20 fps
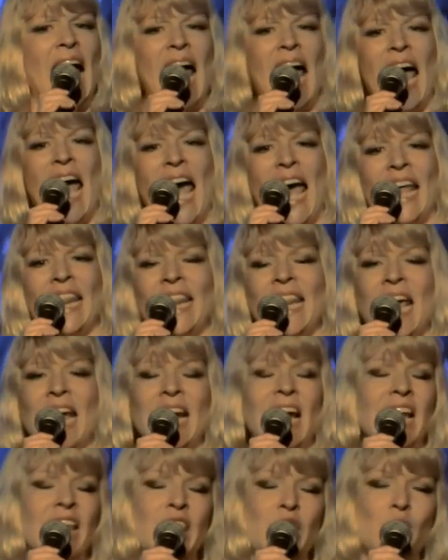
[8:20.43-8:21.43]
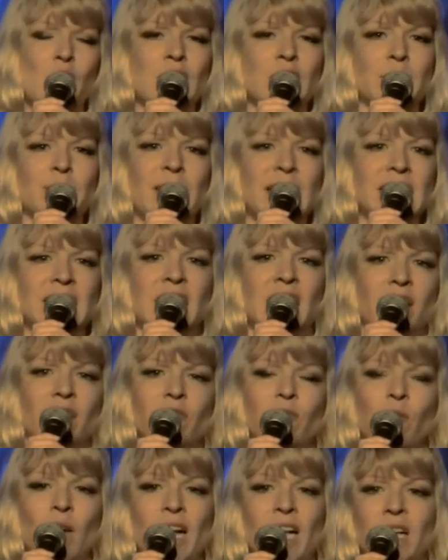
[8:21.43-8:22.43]
And then I thought to
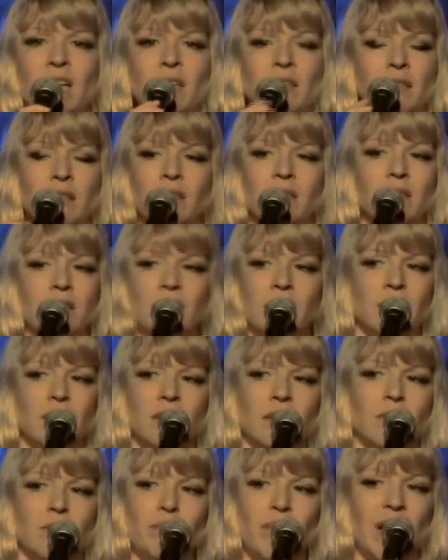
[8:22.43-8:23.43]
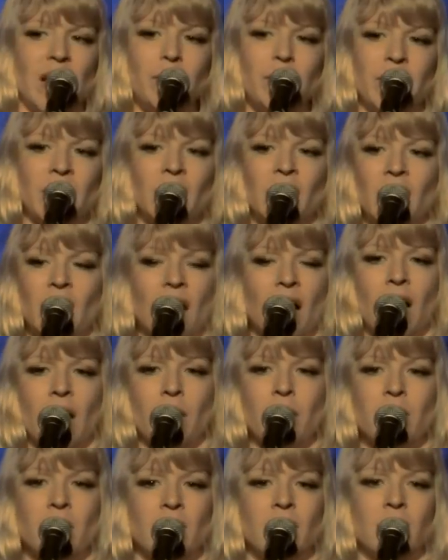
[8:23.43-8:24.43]
myself, well, maybe
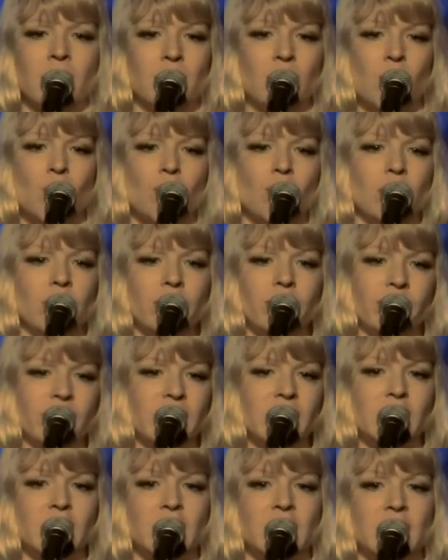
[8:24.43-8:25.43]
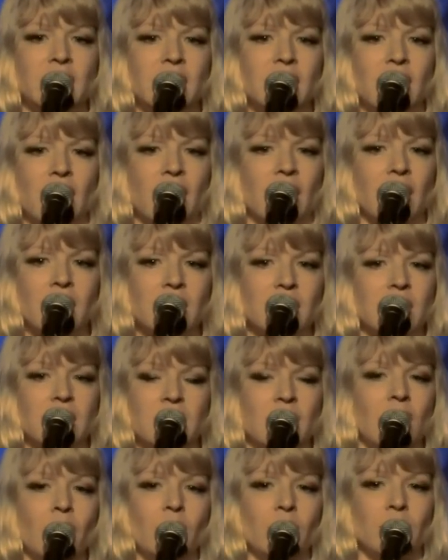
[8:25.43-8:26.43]
I'm more frigid than a
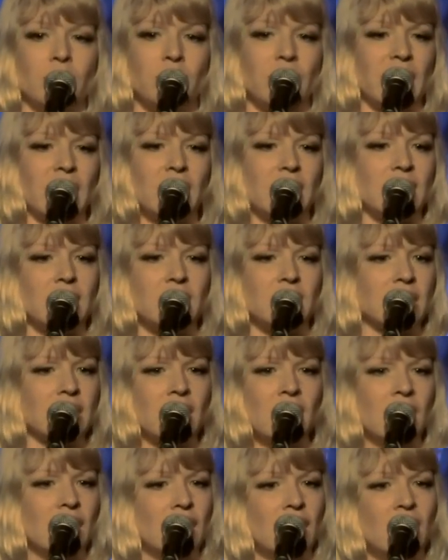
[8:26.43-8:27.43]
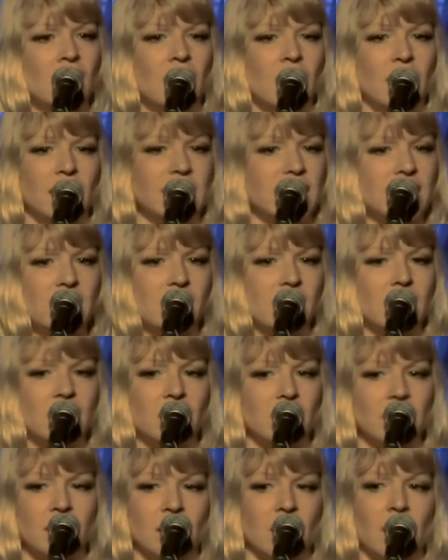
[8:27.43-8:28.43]
stone because I still
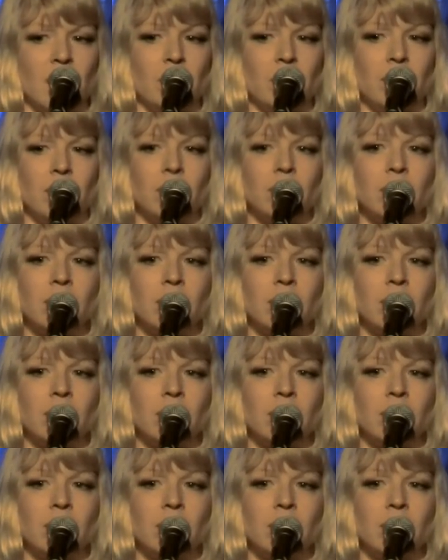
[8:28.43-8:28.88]
couldn't come.